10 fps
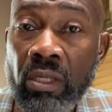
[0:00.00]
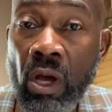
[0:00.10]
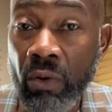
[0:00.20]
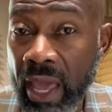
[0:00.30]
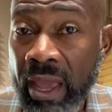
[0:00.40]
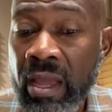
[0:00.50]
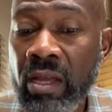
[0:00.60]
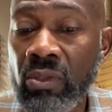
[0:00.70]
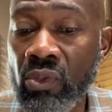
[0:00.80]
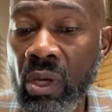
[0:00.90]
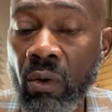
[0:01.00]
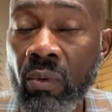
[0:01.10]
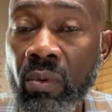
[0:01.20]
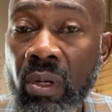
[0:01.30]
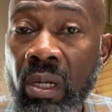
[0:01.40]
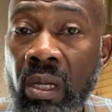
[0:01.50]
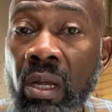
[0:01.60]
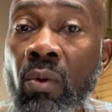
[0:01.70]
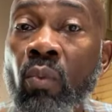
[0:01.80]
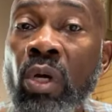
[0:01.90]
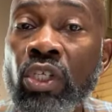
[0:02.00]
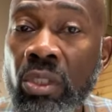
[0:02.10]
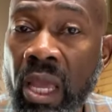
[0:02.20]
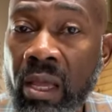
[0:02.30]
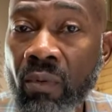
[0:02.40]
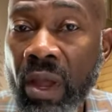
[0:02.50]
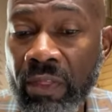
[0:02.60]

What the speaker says: Okay, so what's your takeaway